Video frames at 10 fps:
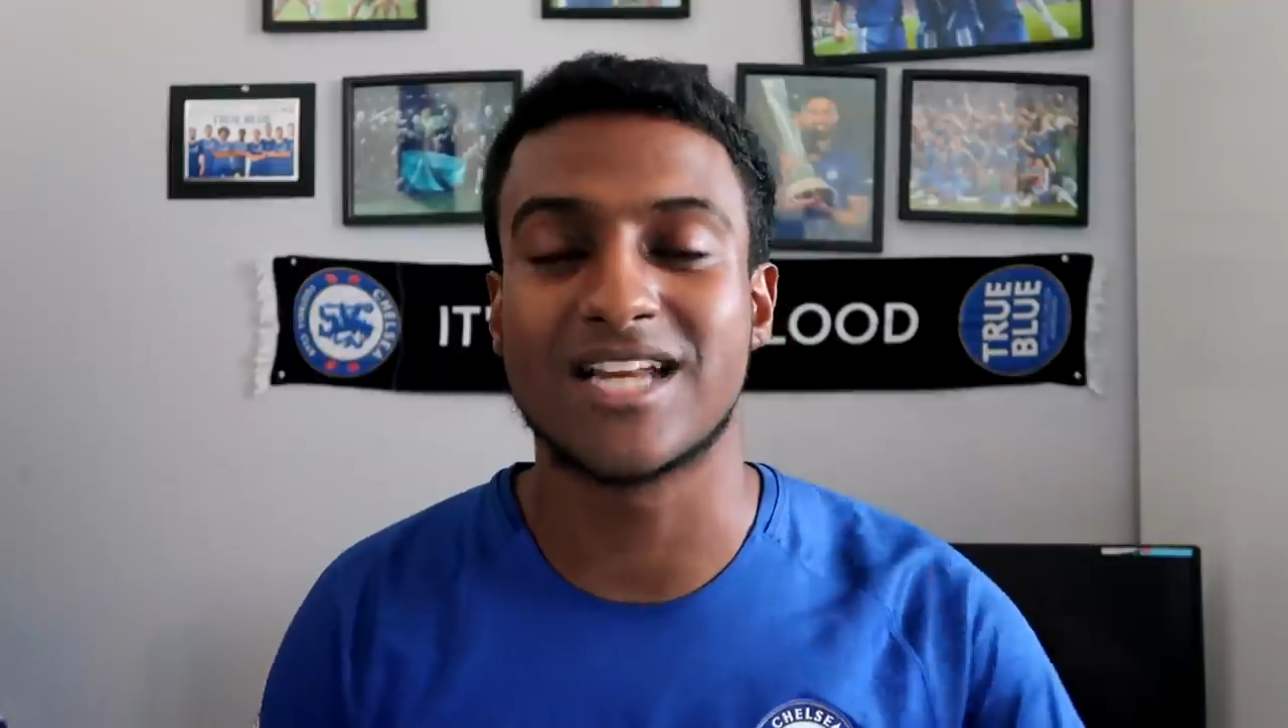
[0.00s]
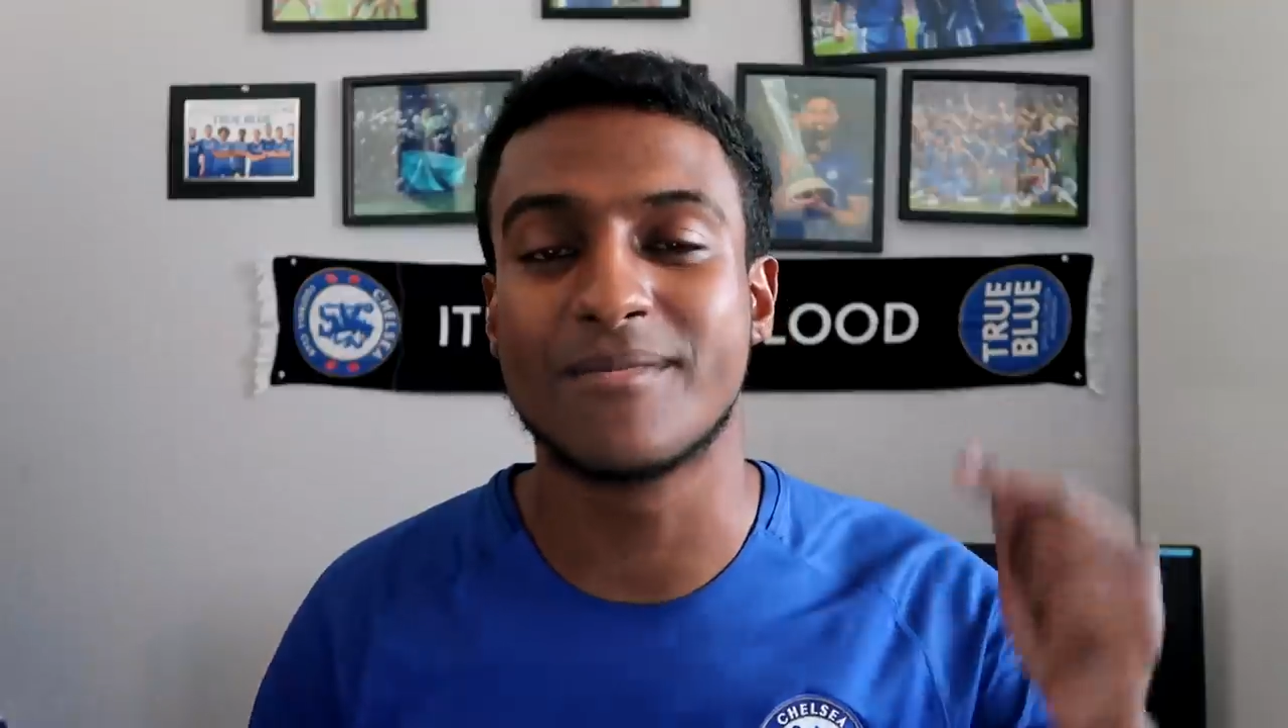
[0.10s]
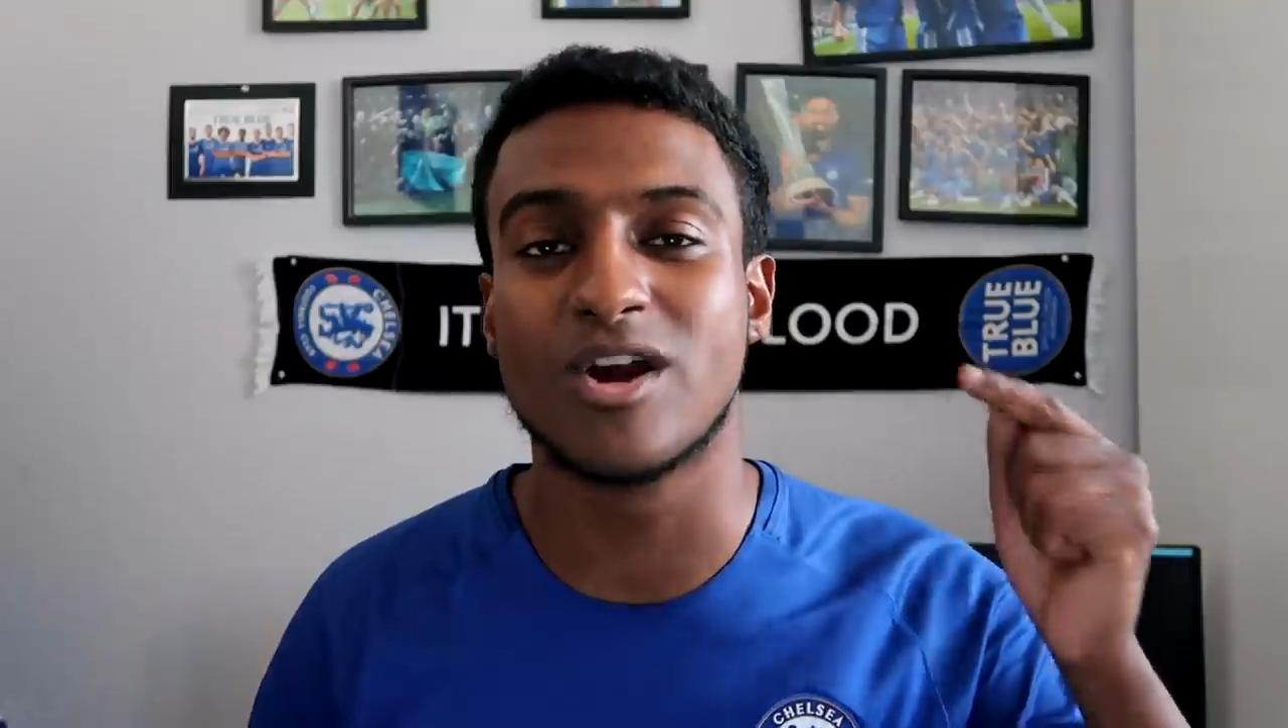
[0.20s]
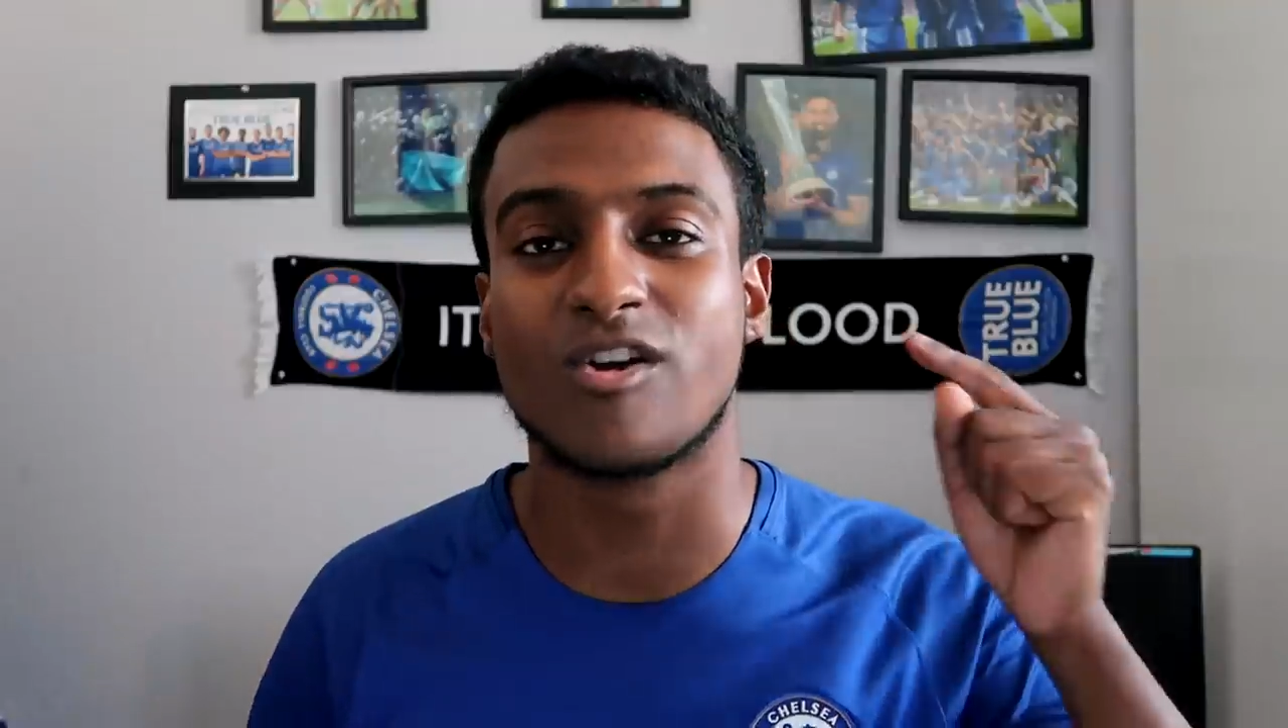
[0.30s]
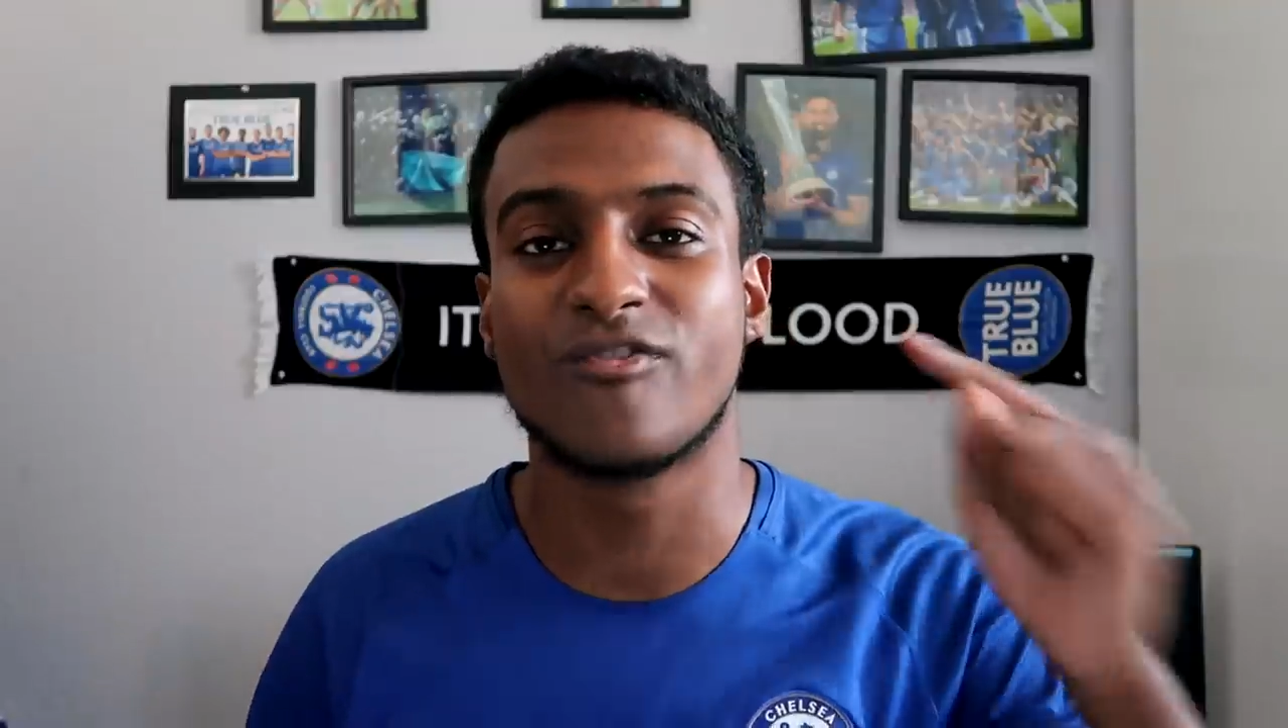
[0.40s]
Let
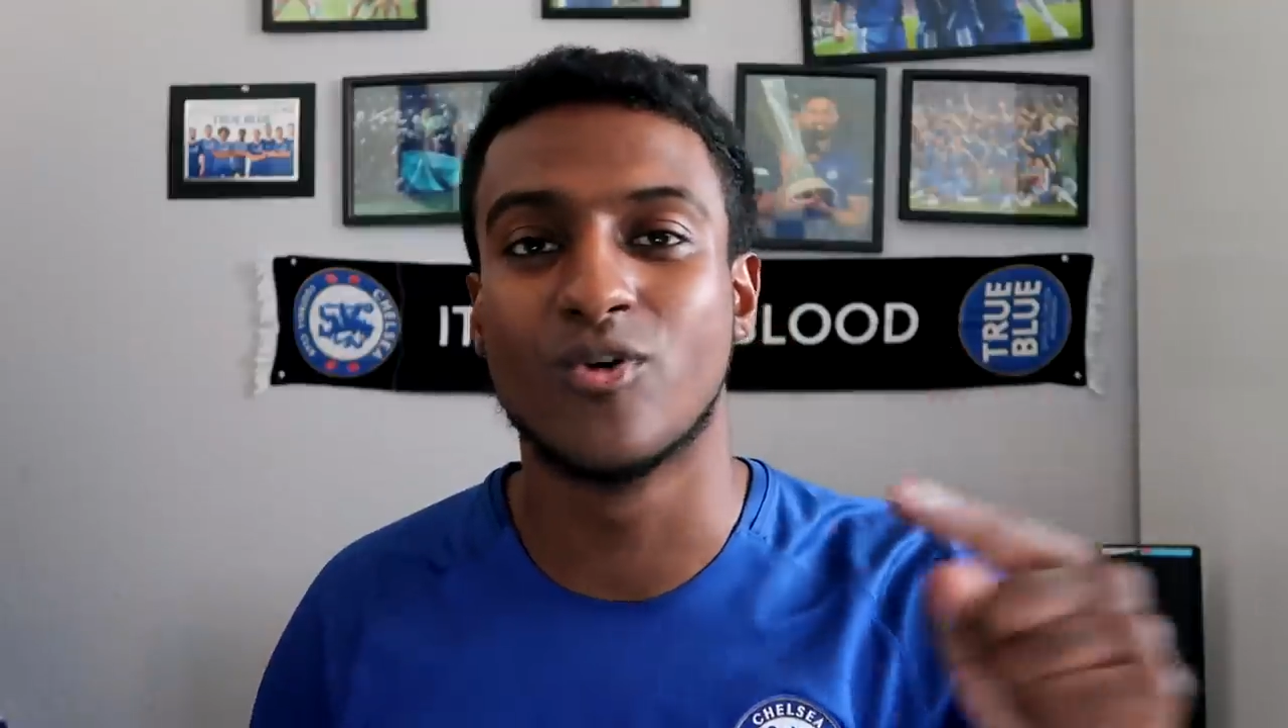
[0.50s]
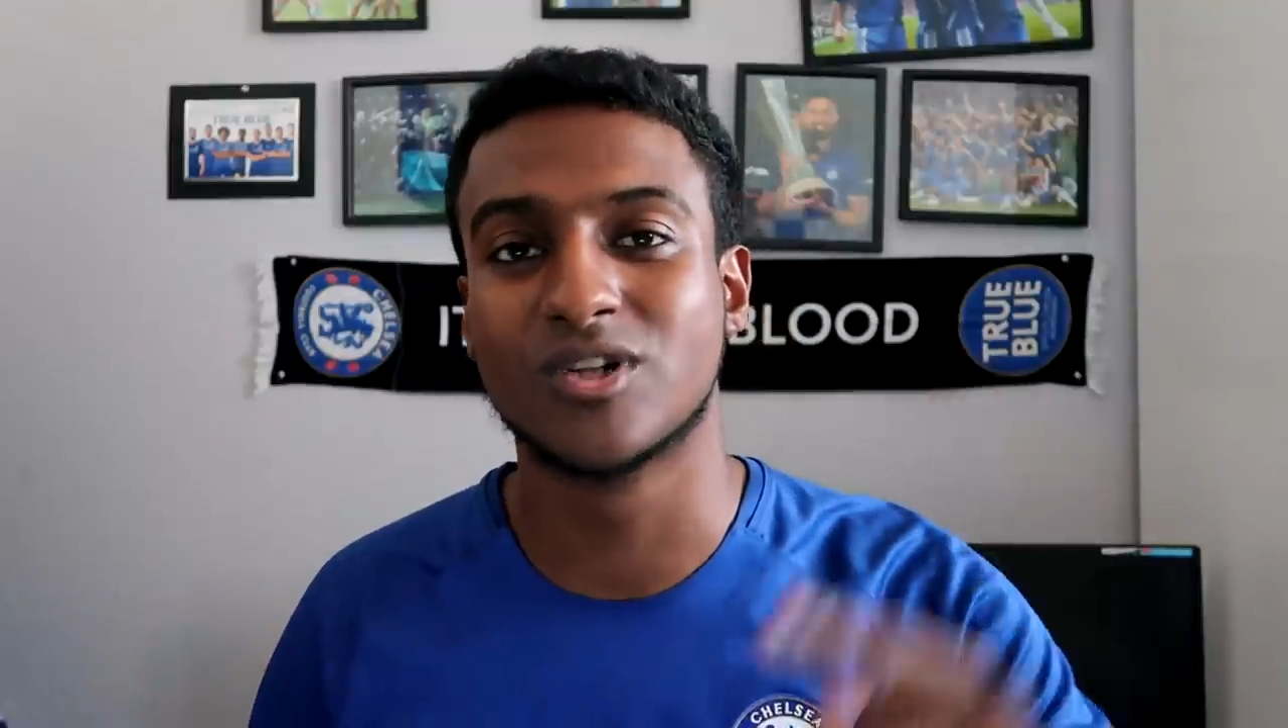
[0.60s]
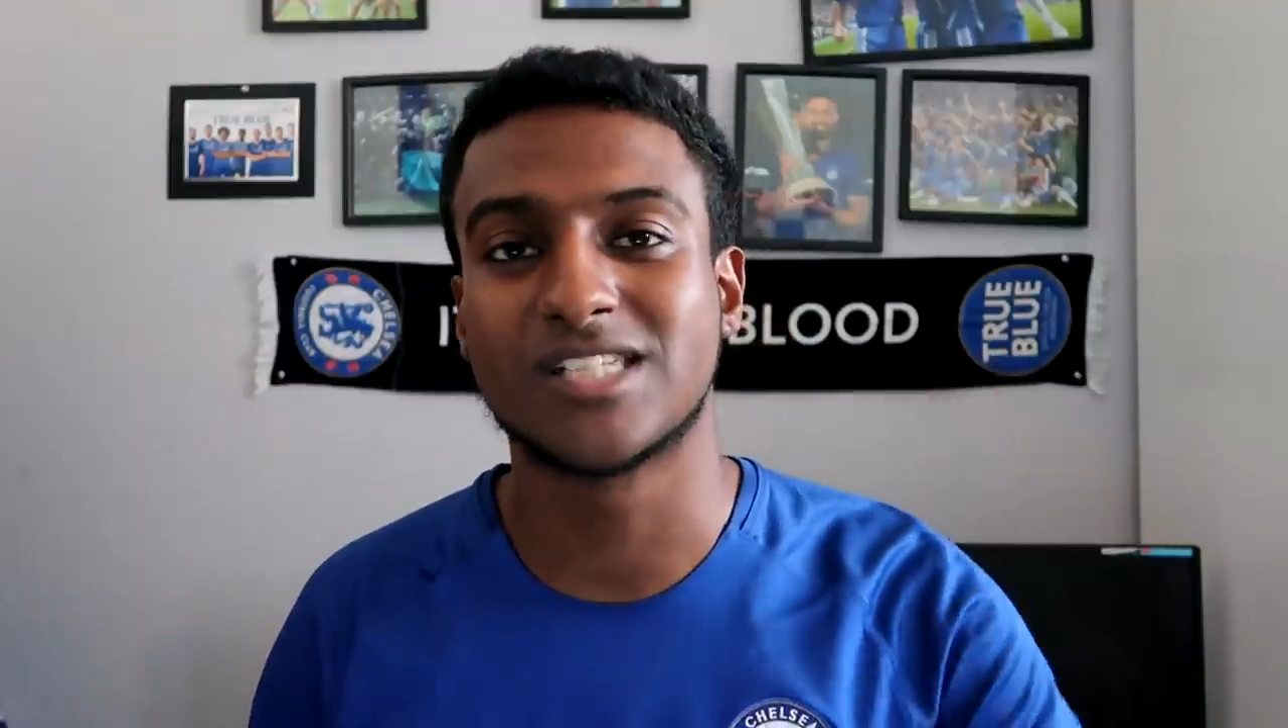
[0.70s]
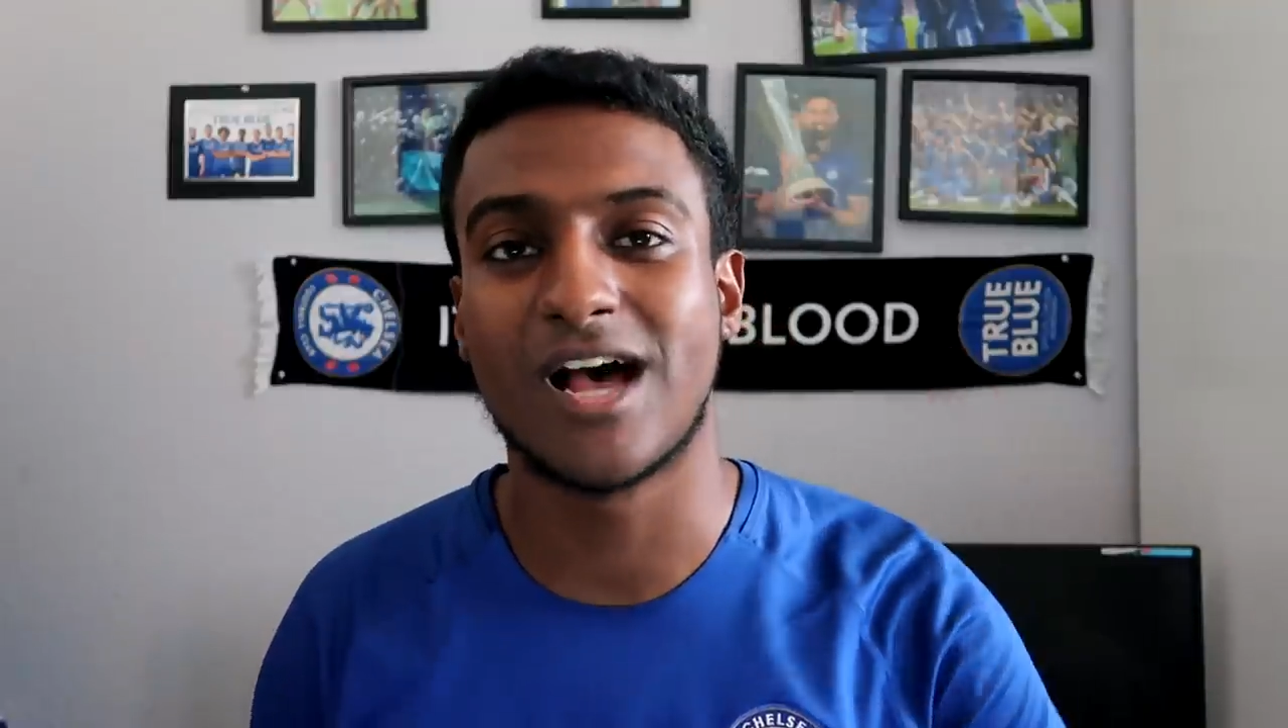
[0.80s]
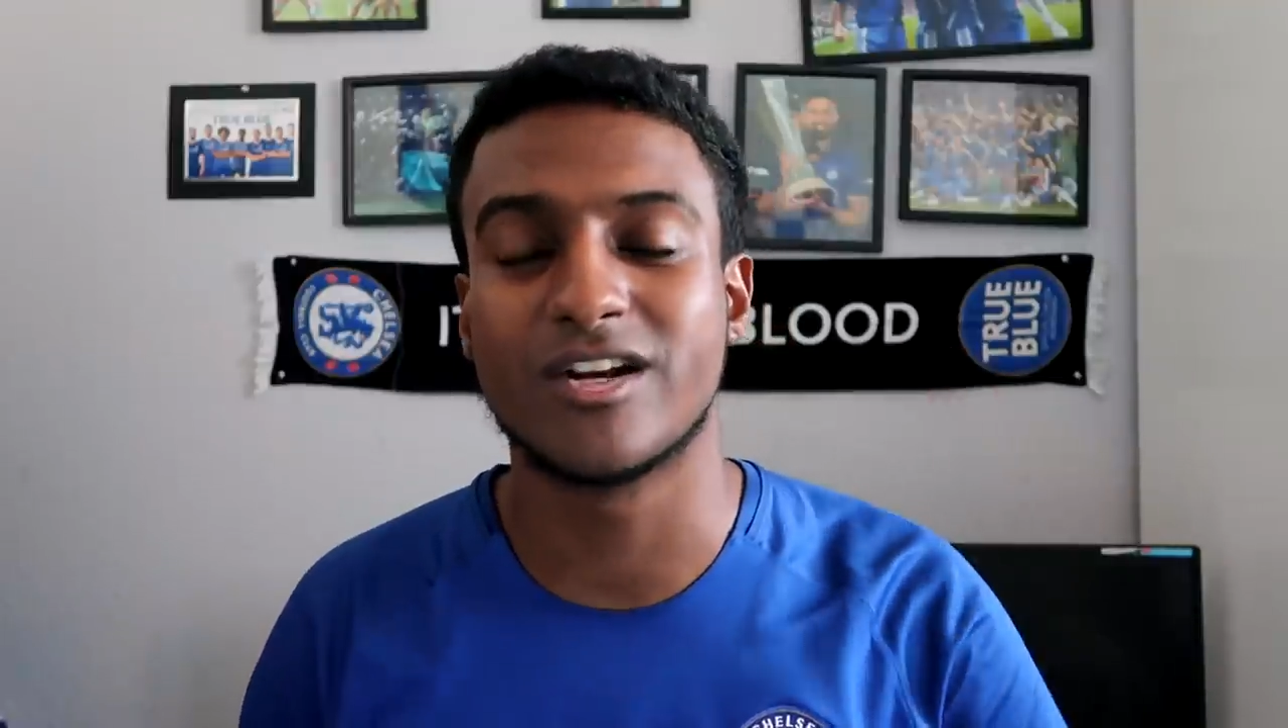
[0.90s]
me know your
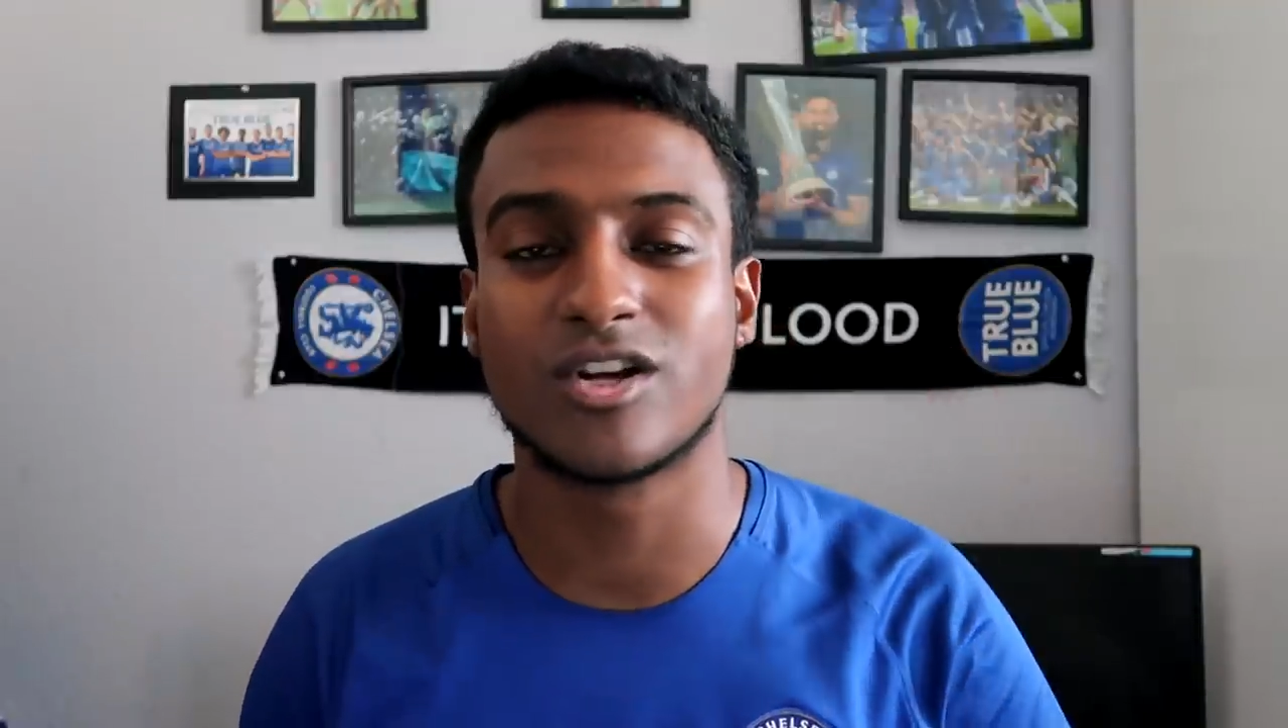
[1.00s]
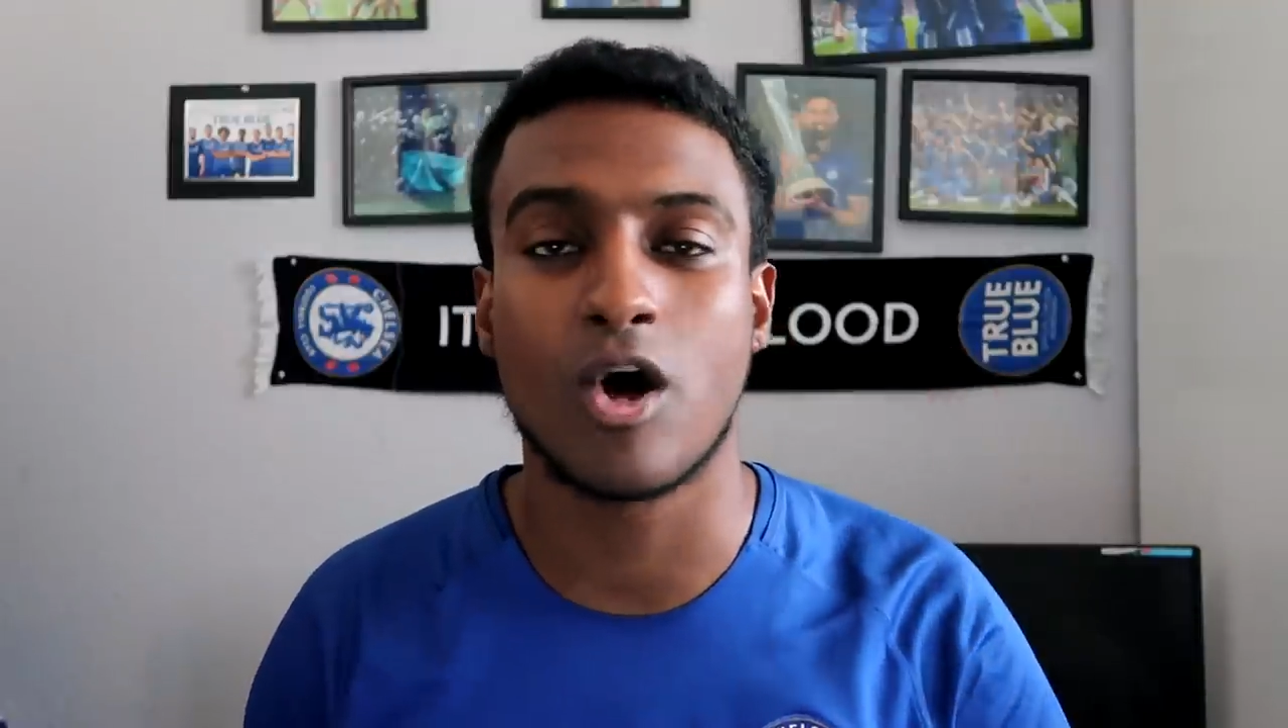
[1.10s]
thoughts down in